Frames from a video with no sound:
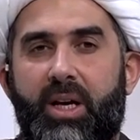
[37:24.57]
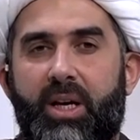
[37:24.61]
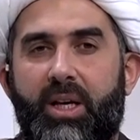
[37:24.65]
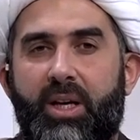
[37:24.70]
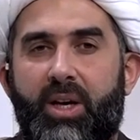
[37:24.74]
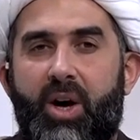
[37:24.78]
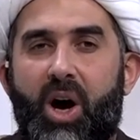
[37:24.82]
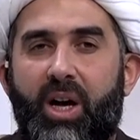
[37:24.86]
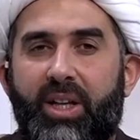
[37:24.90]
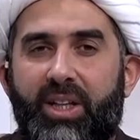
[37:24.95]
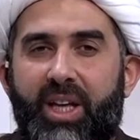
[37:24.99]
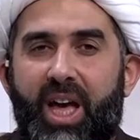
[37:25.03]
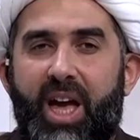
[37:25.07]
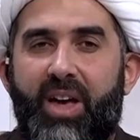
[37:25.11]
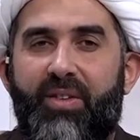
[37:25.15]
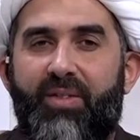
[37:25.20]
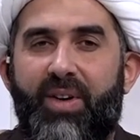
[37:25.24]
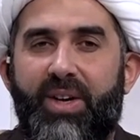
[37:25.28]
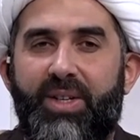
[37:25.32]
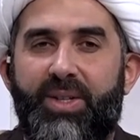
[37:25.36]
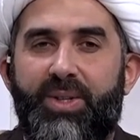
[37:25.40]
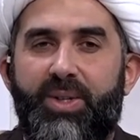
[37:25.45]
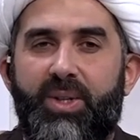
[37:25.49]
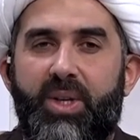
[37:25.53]
God gave
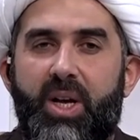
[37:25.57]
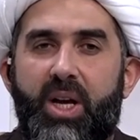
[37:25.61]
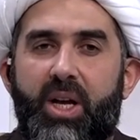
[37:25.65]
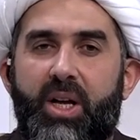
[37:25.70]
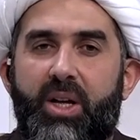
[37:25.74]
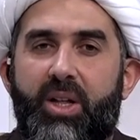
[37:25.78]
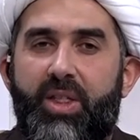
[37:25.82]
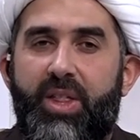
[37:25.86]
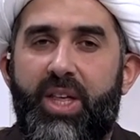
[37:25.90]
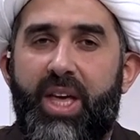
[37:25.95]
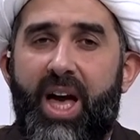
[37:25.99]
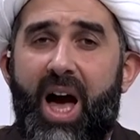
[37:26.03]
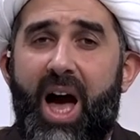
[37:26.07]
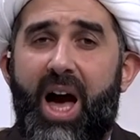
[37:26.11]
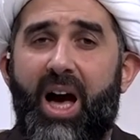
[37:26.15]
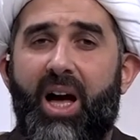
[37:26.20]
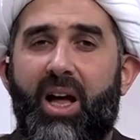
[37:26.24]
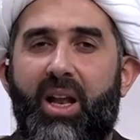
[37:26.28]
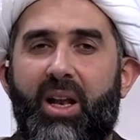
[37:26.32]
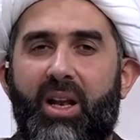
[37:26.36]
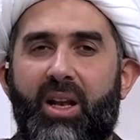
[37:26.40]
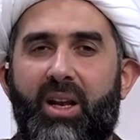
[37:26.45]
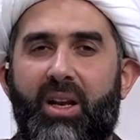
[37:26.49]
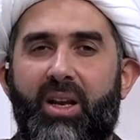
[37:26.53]
us the
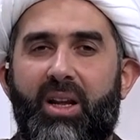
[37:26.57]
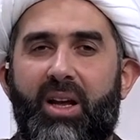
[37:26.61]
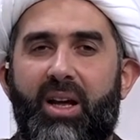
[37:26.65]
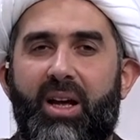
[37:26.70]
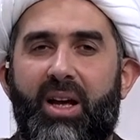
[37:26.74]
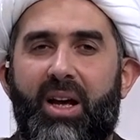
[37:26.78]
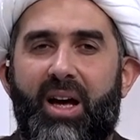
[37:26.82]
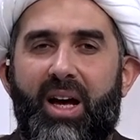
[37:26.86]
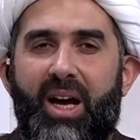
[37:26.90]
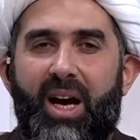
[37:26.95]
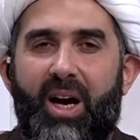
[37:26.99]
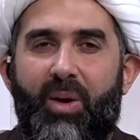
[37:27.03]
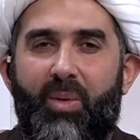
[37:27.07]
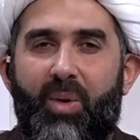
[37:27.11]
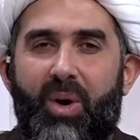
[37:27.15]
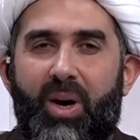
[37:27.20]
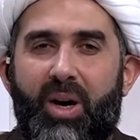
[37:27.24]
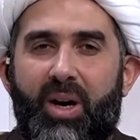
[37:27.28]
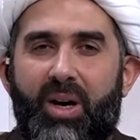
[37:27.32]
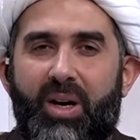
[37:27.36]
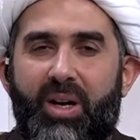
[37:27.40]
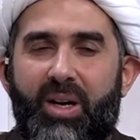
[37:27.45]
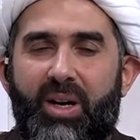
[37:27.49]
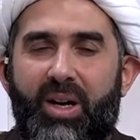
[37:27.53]
aql,
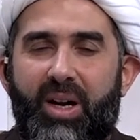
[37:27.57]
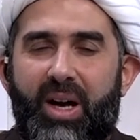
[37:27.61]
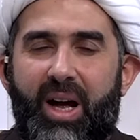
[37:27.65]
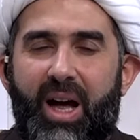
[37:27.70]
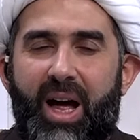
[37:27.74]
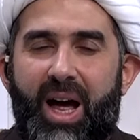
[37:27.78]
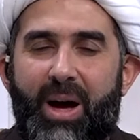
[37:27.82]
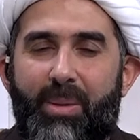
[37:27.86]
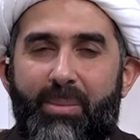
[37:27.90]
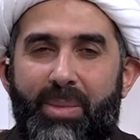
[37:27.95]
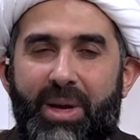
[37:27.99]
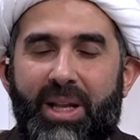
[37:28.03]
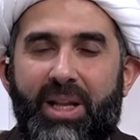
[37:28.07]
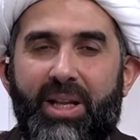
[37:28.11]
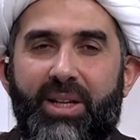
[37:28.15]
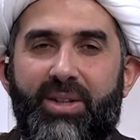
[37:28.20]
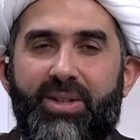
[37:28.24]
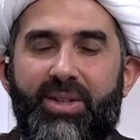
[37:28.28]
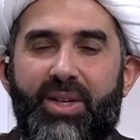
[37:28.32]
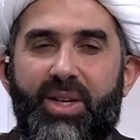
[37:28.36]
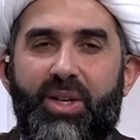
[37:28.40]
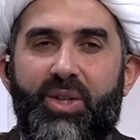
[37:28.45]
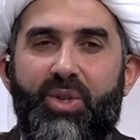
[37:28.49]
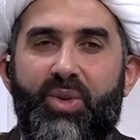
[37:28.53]
our
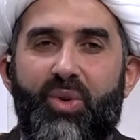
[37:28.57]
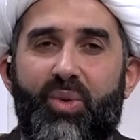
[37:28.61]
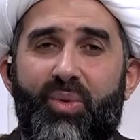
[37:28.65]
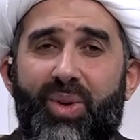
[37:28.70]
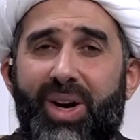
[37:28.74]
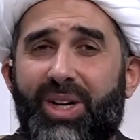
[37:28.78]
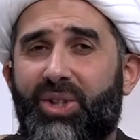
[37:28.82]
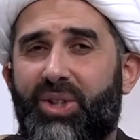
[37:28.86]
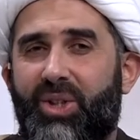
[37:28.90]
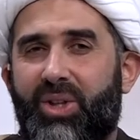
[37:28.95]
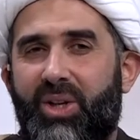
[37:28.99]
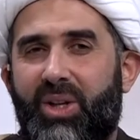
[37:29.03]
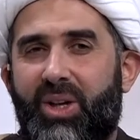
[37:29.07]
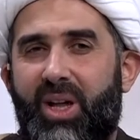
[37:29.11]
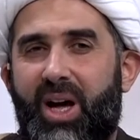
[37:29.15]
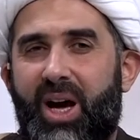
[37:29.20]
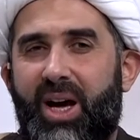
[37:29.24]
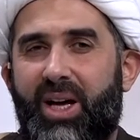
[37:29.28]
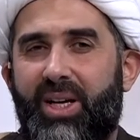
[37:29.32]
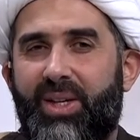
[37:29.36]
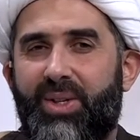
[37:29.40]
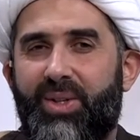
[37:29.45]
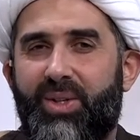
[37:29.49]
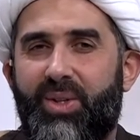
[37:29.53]
ability to
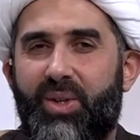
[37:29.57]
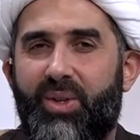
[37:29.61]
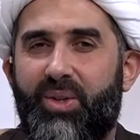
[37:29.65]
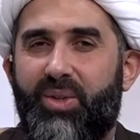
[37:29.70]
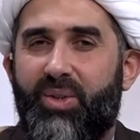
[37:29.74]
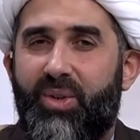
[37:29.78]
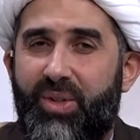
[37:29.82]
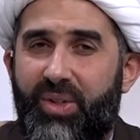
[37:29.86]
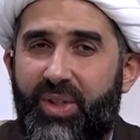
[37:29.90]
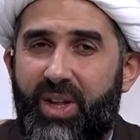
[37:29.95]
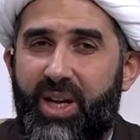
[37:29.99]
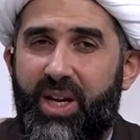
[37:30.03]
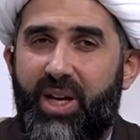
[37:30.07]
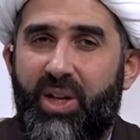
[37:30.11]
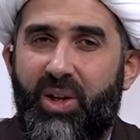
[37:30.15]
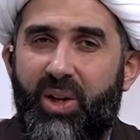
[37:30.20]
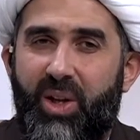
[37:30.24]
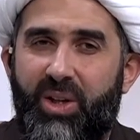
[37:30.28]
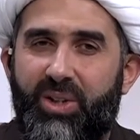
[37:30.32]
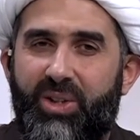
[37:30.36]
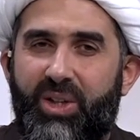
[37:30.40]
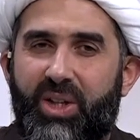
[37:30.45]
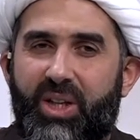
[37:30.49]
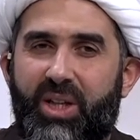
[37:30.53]
rationalize, to think
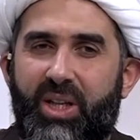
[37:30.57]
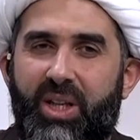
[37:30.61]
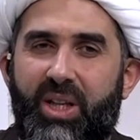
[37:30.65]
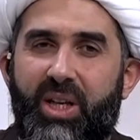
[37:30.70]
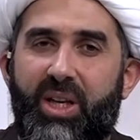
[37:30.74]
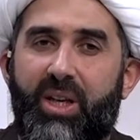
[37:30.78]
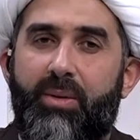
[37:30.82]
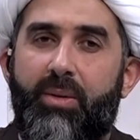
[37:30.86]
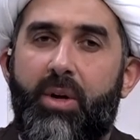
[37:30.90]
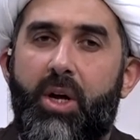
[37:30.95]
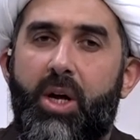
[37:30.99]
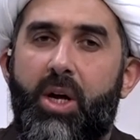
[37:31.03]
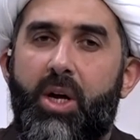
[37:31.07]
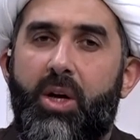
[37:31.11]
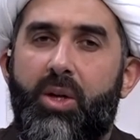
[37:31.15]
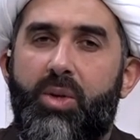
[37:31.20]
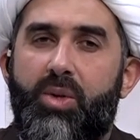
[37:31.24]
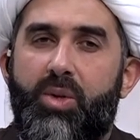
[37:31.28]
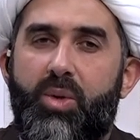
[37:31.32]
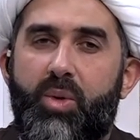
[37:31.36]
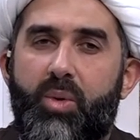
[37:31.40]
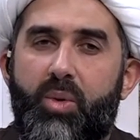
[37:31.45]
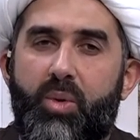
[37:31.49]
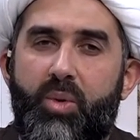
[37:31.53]
logically,
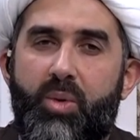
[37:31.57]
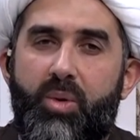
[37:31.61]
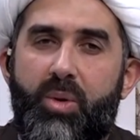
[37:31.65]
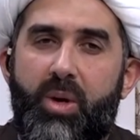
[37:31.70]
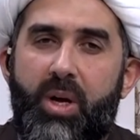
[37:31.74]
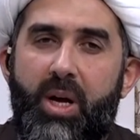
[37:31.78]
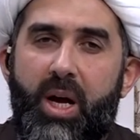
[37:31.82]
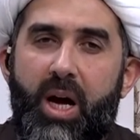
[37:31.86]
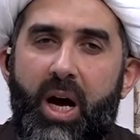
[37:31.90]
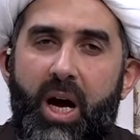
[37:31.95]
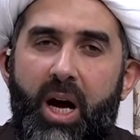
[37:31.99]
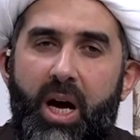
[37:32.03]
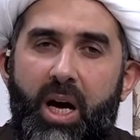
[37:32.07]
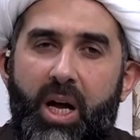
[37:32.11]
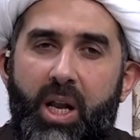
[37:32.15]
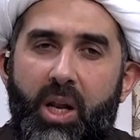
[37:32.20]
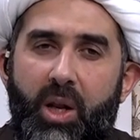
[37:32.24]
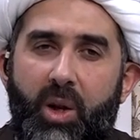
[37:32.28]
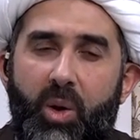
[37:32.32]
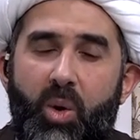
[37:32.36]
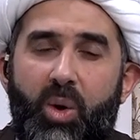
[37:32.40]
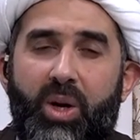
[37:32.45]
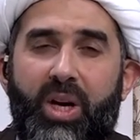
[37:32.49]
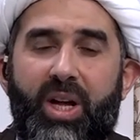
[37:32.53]
to uh,
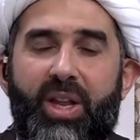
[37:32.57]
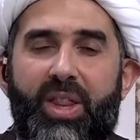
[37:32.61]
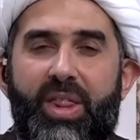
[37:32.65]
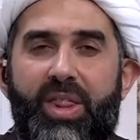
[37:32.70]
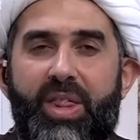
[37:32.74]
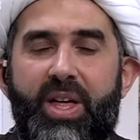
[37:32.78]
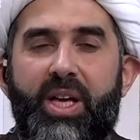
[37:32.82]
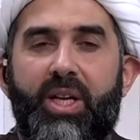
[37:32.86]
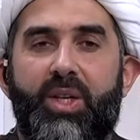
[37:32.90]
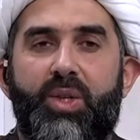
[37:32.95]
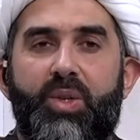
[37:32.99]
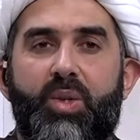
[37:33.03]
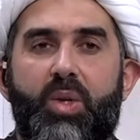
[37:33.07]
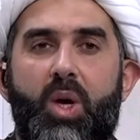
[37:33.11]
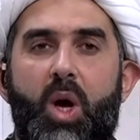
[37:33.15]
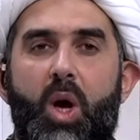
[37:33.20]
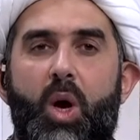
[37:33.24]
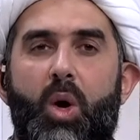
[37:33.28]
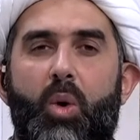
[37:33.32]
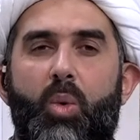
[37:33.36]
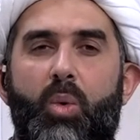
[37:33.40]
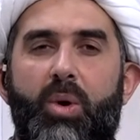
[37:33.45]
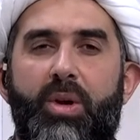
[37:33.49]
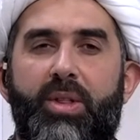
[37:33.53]
look at things
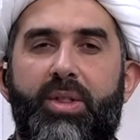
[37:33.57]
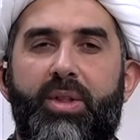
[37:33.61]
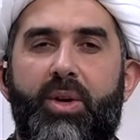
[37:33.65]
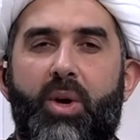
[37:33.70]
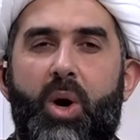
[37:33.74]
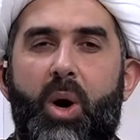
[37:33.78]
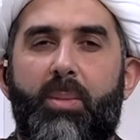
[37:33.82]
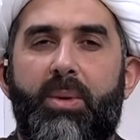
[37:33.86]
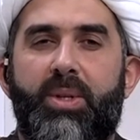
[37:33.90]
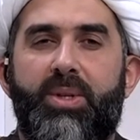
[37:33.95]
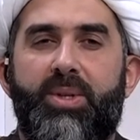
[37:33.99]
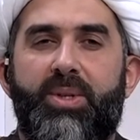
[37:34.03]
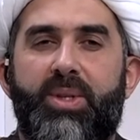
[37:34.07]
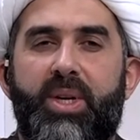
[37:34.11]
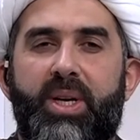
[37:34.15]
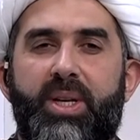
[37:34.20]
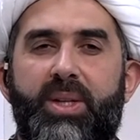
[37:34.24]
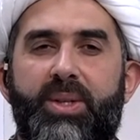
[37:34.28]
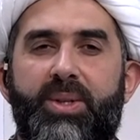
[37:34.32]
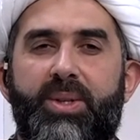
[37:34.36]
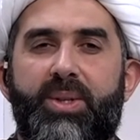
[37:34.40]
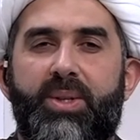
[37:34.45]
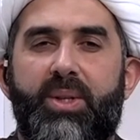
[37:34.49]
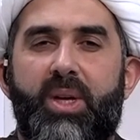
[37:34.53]
with common
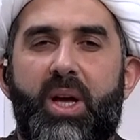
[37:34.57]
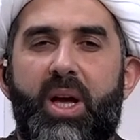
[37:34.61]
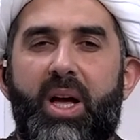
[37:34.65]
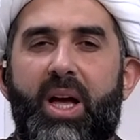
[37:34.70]
sense.